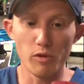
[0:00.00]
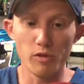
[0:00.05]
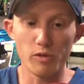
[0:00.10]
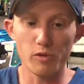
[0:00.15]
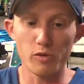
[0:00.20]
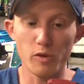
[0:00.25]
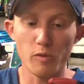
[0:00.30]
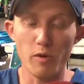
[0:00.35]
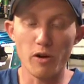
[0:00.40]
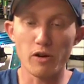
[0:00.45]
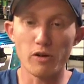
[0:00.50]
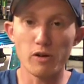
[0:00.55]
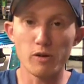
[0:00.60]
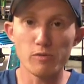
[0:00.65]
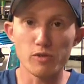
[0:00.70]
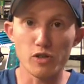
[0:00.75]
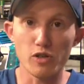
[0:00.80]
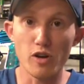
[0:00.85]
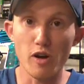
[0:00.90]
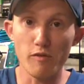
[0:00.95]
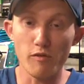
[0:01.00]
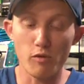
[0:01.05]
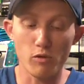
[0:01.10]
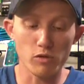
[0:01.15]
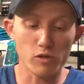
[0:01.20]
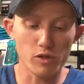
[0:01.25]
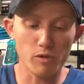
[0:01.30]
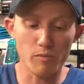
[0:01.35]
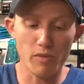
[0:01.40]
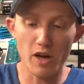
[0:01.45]
The 3-part grips are not
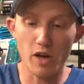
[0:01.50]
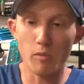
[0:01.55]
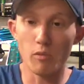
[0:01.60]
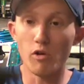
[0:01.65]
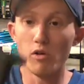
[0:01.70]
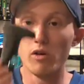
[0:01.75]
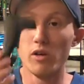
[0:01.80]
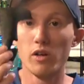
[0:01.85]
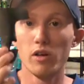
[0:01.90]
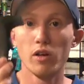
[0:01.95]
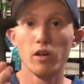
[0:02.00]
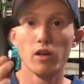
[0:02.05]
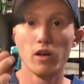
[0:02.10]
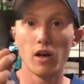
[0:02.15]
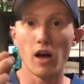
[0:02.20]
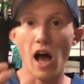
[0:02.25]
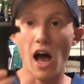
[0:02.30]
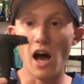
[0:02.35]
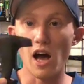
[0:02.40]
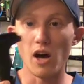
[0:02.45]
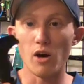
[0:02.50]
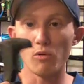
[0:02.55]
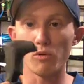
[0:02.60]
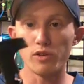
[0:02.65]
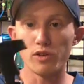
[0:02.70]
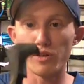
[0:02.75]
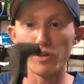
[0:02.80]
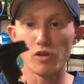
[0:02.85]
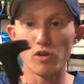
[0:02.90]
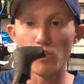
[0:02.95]
forwards compatible
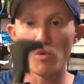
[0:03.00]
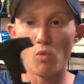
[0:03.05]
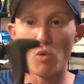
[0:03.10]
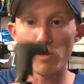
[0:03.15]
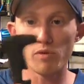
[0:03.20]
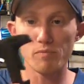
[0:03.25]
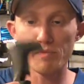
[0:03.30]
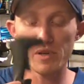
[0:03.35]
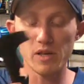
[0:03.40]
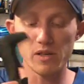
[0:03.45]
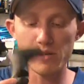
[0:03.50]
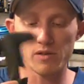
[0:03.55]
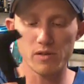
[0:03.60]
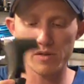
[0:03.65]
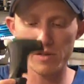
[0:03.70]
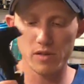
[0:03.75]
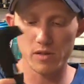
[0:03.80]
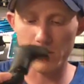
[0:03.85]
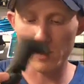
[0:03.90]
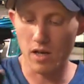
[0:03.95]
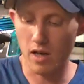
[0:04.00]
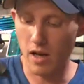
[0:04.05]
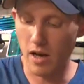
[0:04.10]
with the new one-piece